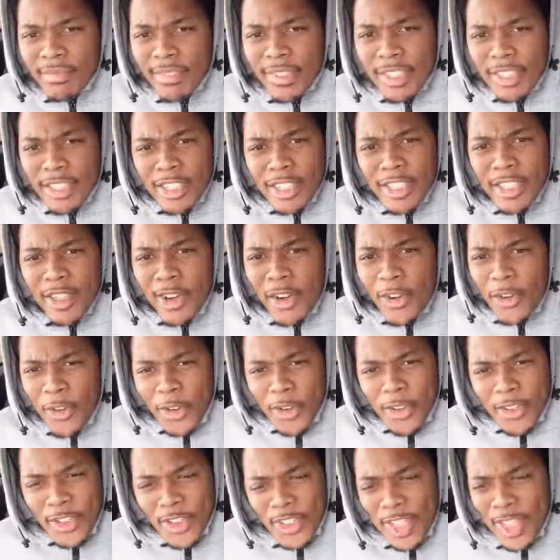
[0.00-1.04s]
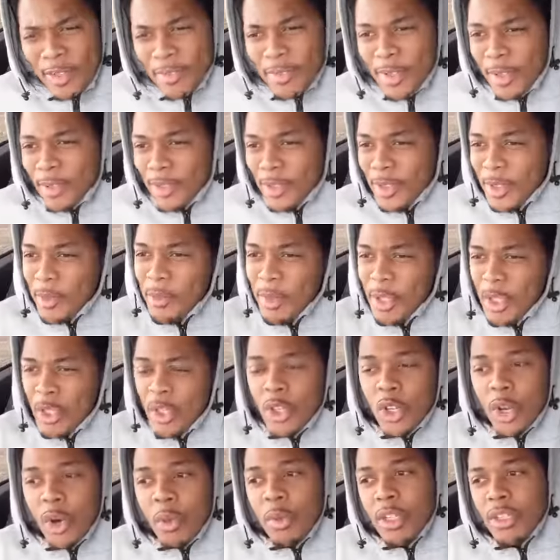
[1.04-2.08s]
she comes up to me,
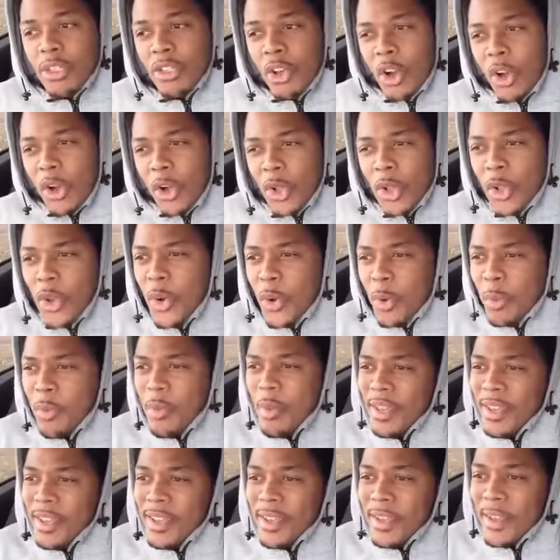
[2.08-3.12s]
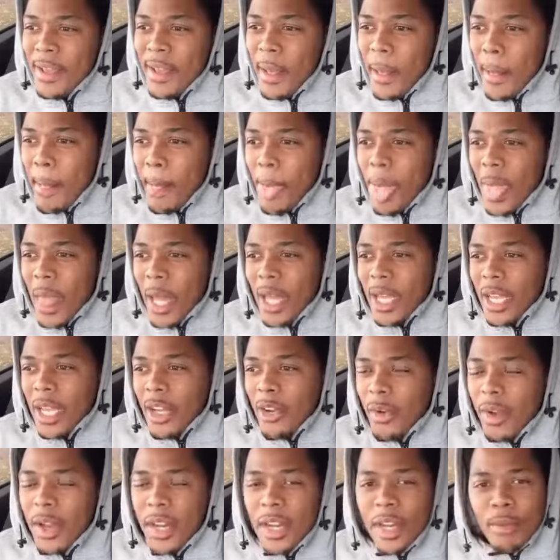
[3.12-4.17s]
you know, we talk a little bit, and
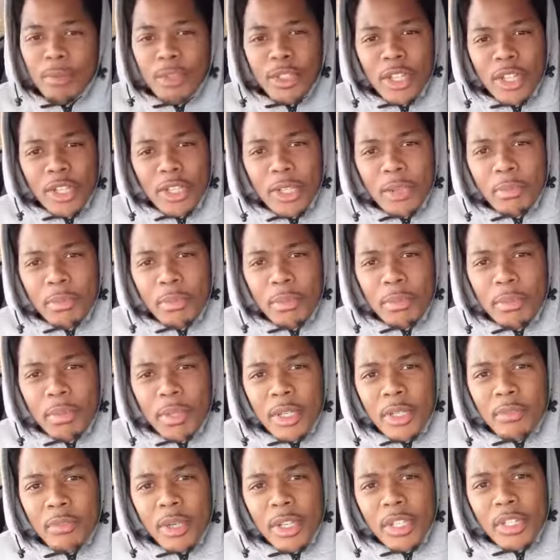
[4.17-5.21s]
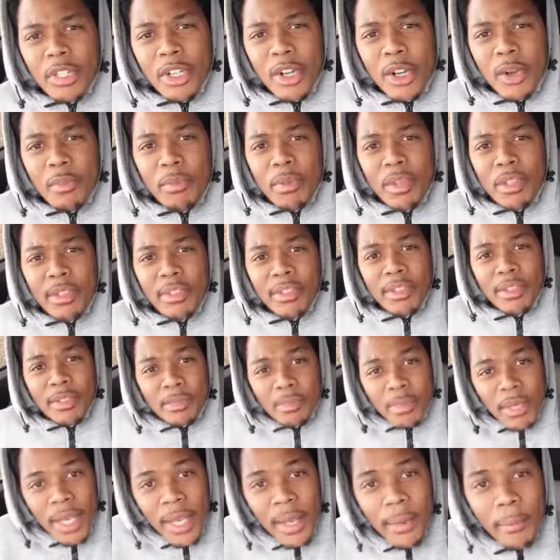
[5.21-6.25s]
granted I'm telling a bit of much of her business,
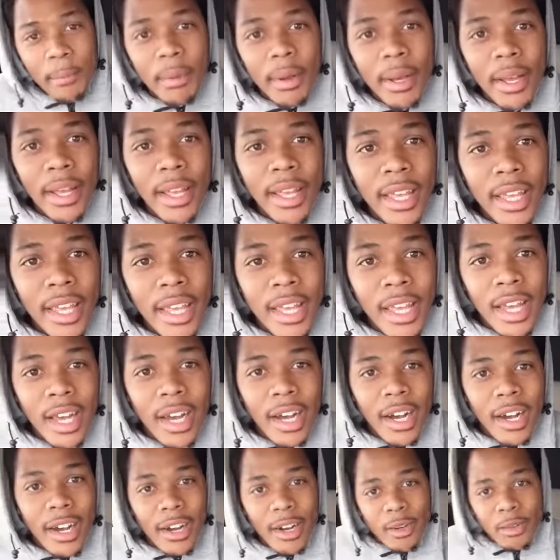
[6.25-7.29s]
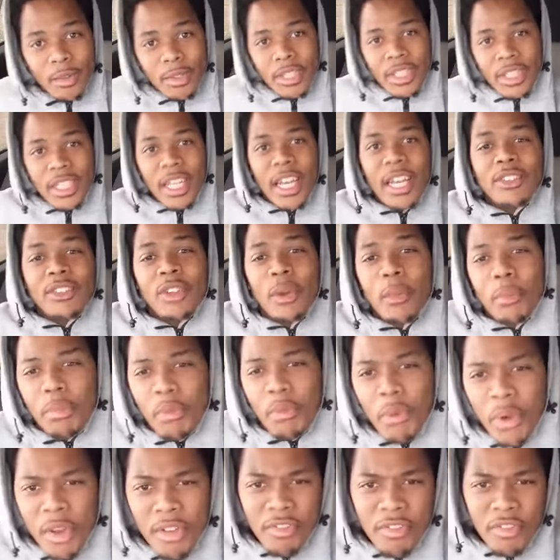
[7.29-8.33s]
man, but she has a
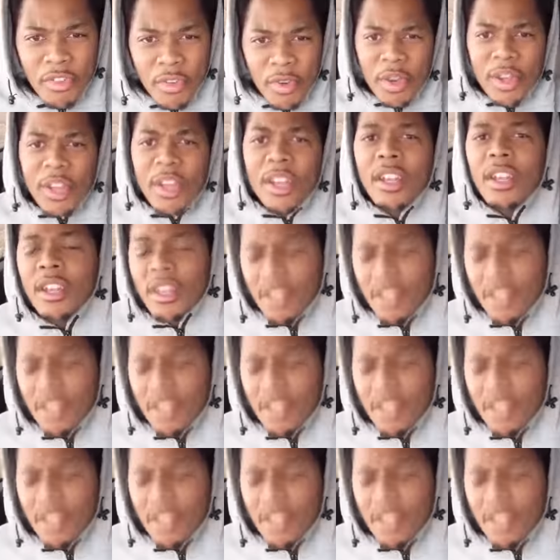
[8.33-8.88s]
boyfriend.